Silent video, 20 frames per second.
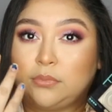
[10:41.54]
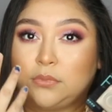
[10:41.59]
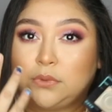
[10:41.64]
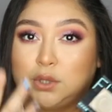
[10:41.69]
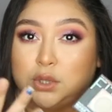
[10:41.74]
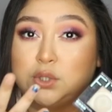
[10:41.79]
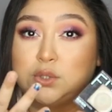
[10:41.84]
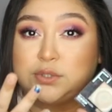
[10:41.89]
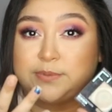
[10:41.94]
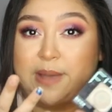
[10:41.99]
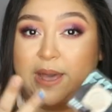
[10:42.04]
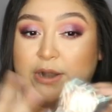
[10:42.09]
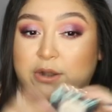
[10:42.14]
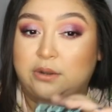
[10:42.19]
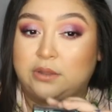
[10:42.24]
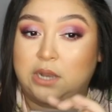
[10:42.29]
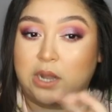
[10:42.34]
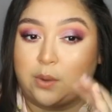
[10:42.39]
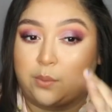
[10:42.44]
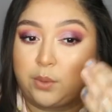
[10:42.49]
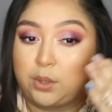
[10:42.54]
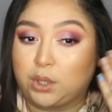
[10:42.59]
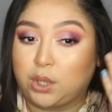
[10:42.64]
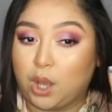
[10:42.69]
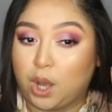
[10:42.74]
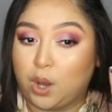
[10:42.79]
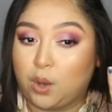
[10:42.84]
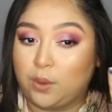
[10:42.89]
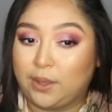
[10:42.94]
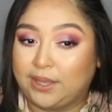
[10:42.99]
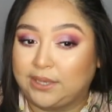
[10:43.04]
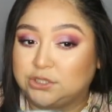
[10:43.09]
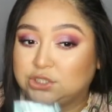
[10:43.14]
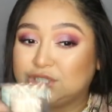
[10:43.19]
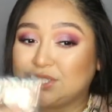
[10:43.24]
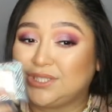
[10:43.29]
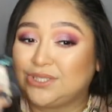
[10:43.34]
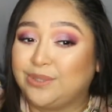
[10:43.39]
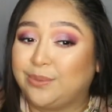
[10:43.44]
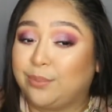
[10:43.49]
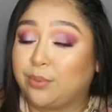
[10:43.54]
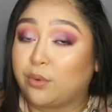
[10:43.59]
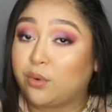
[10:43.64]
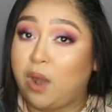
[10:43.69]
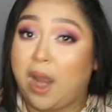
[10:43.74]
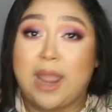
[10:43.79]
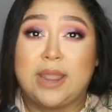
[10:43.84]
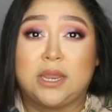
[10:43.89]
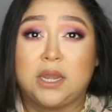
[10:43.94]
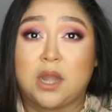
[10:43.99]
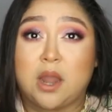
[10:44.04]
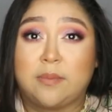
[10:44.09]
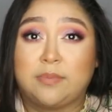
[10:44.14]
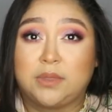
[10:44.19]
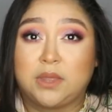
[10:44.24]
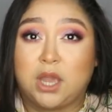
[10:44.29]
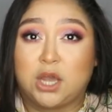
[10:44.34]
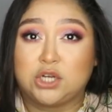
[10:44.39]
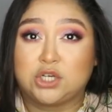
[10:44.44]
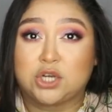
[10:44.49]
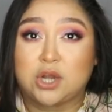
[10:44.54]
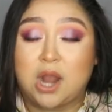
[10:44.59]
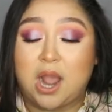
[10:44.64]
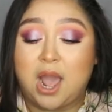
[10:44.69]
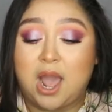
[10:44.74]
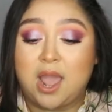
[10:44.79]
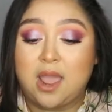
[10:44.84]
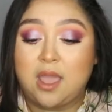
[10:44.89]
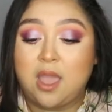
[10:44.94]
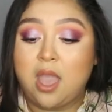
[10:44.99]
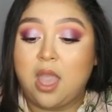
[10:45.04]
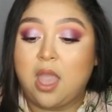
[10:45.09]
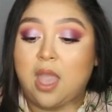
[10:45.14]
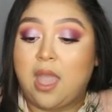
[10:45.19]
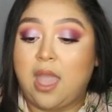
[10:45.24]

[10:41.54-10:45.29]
loose powder that I would go in just to brighten up the under eye,